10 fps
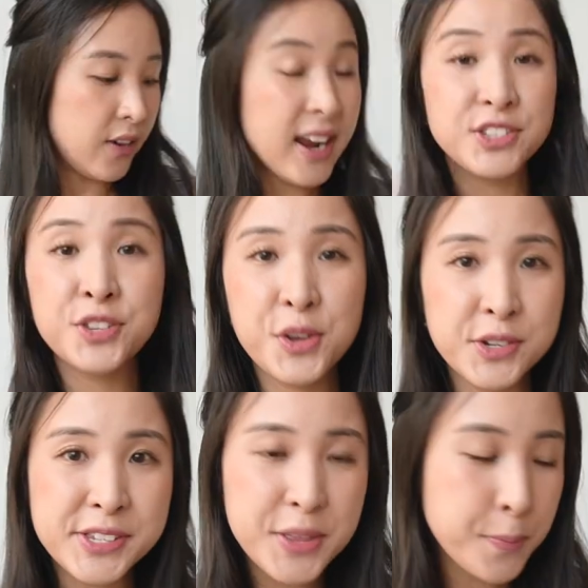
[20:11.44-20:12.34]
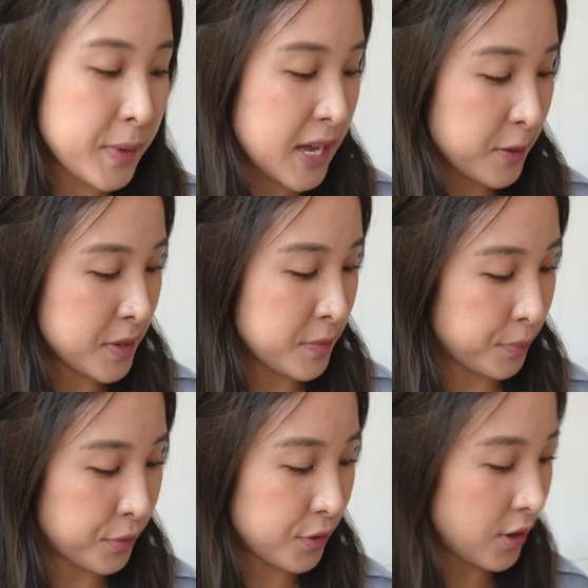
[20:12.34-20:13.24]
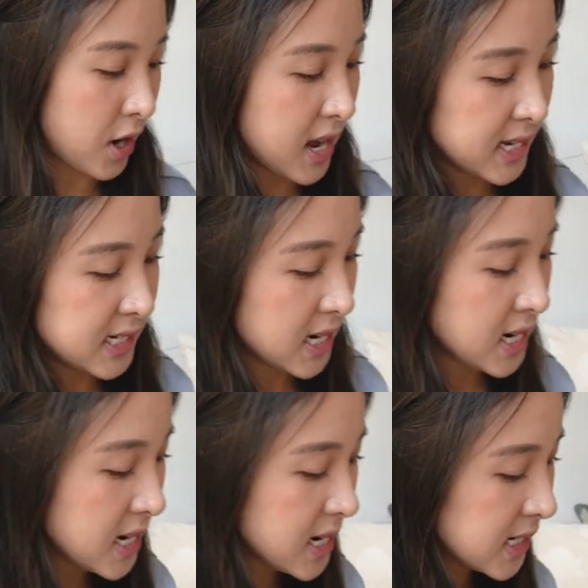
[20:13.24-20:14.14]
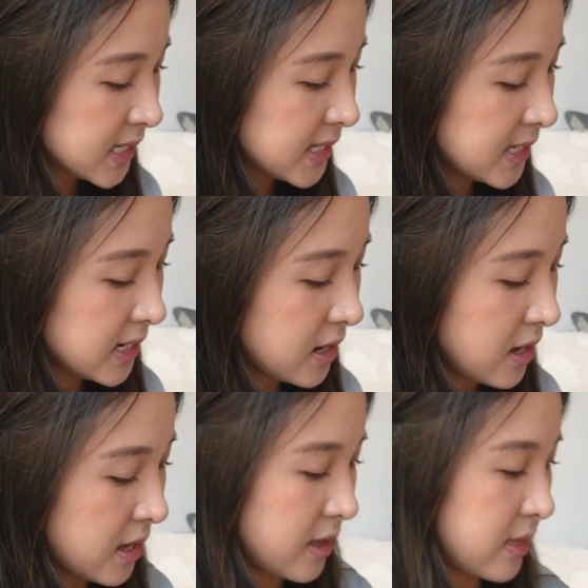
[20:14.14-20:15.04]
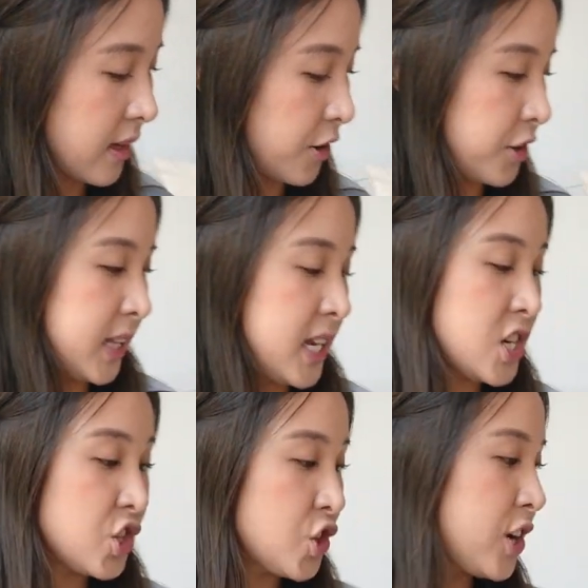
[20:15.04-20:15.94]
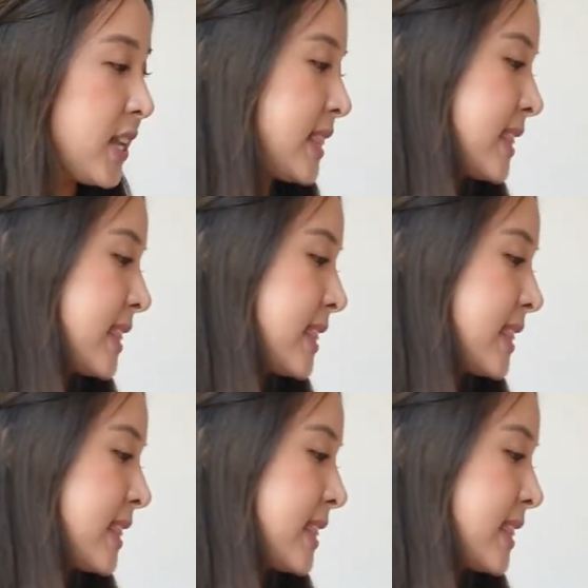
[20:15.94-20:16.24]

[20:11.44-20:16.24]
All right, so those are the Beekman products. Thoroughly enjoyed